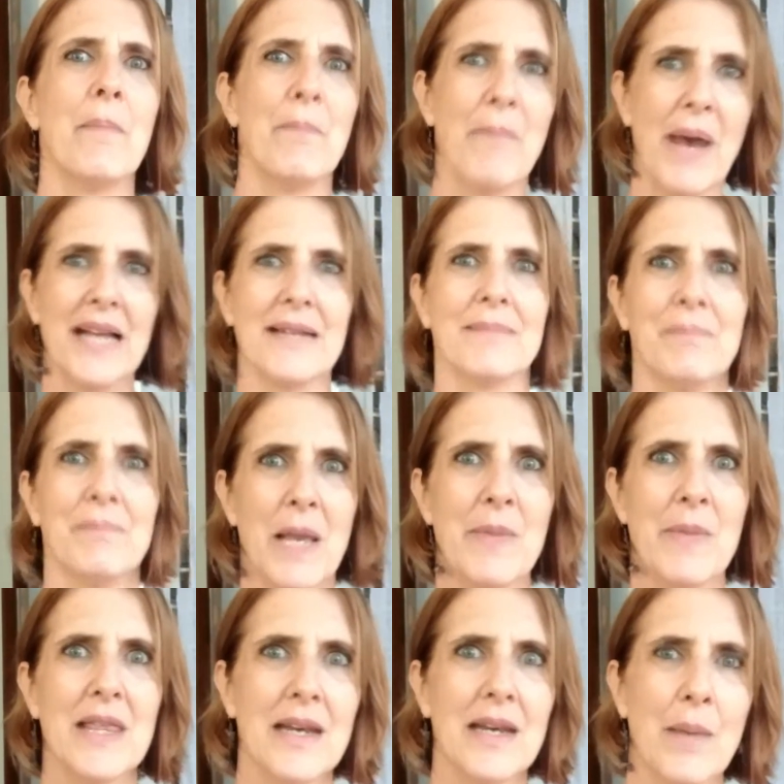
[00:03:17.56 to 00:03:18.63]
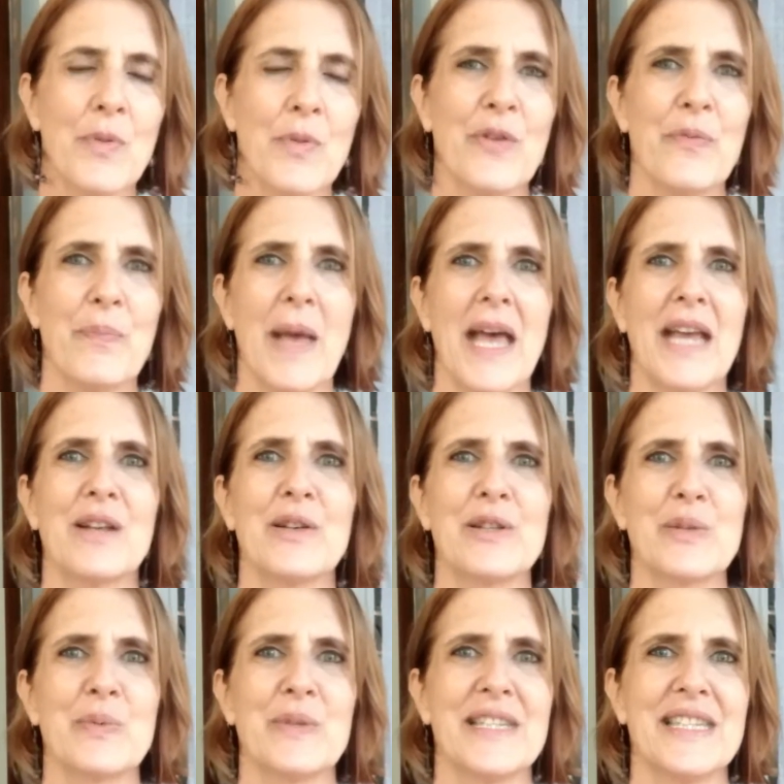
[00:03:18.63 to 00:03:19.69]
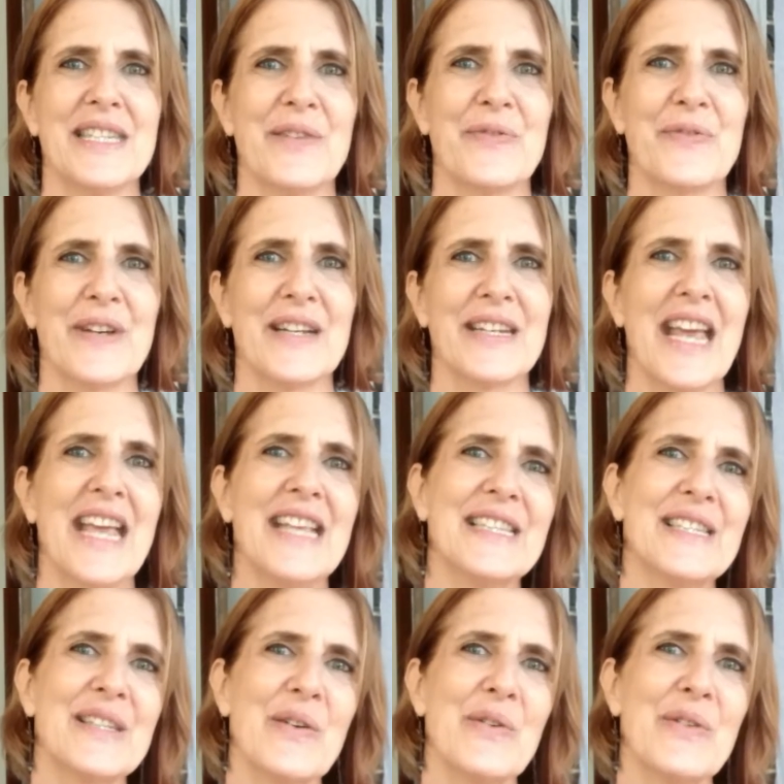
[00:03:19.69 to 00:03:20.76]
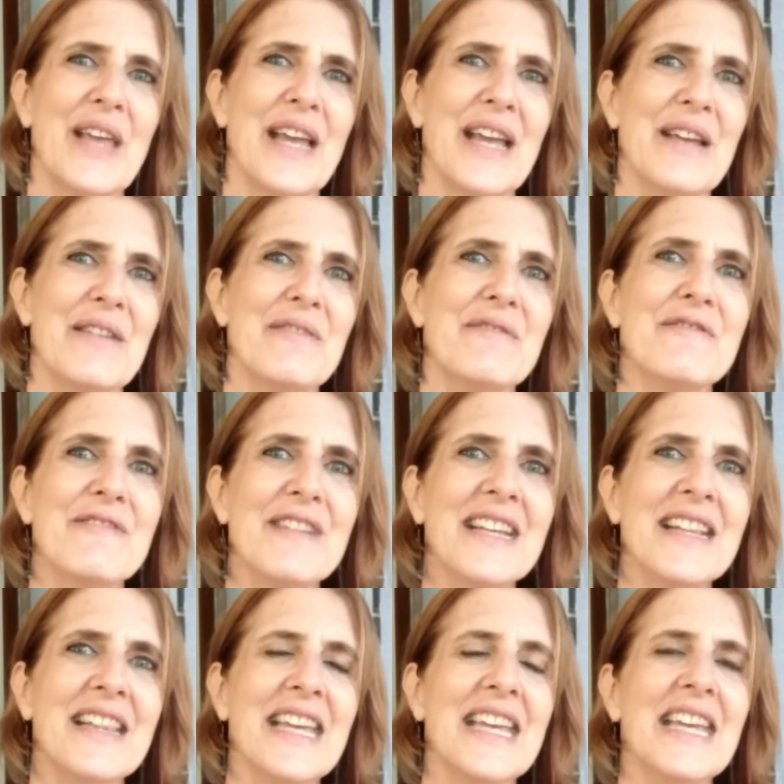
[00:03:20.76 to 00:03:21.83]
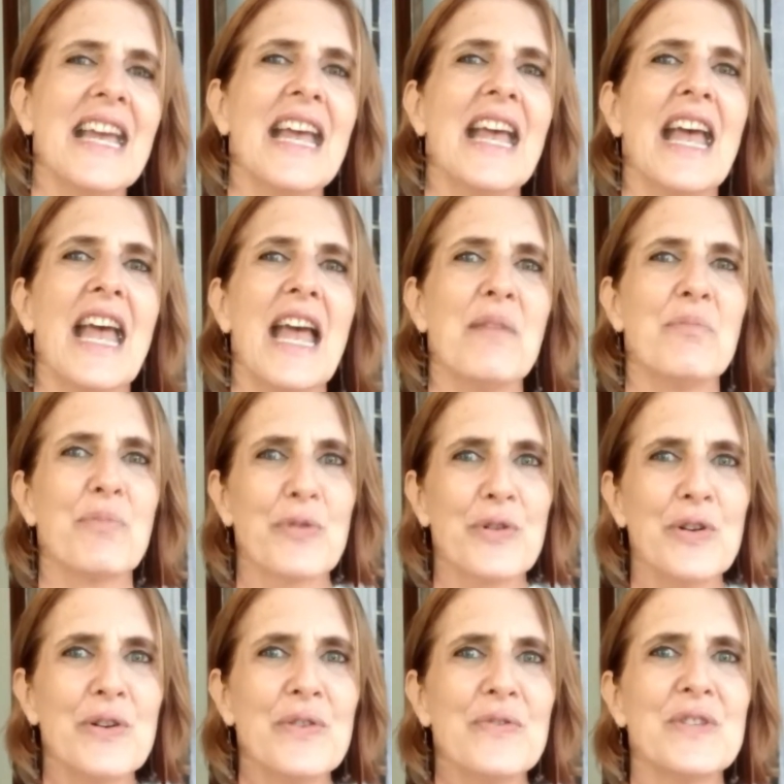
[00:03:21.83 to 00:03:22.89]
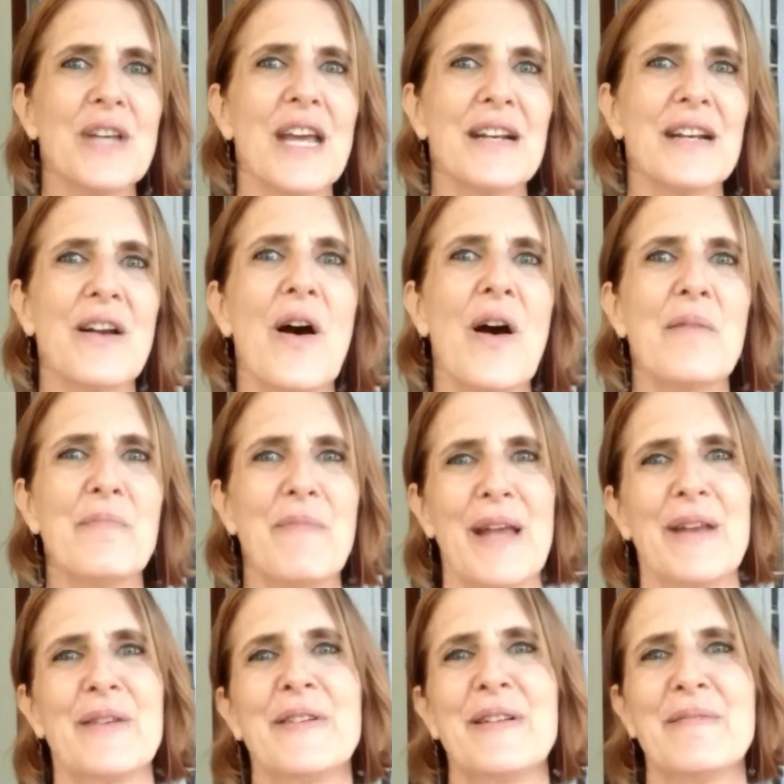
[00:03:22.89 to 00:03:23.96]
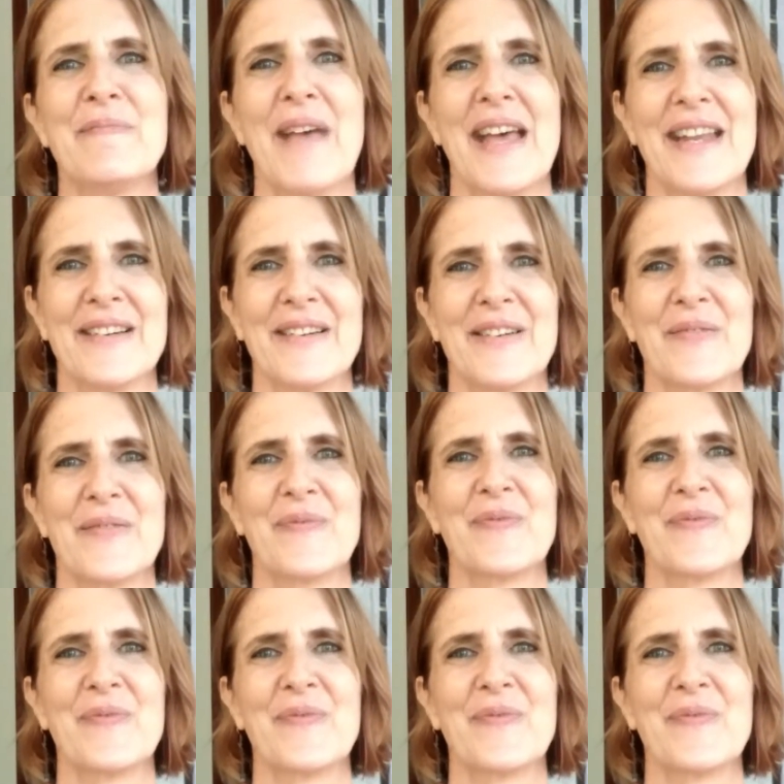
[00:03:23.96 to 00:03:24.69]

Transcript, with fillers: but maybe the number of petals was different. And so they really improved and got better and better.